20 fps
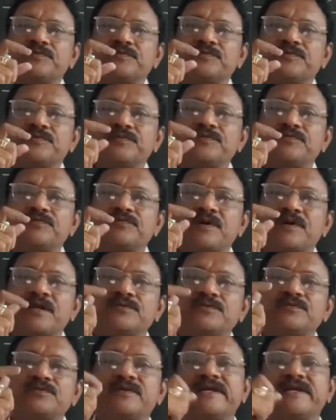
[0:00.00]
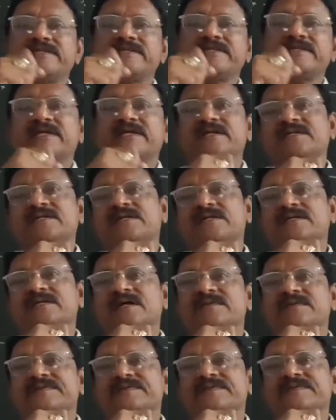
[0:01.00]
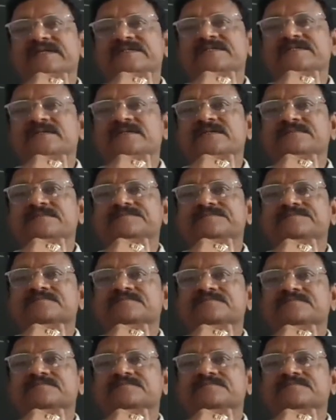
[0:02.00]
you want to write the electronic configuration.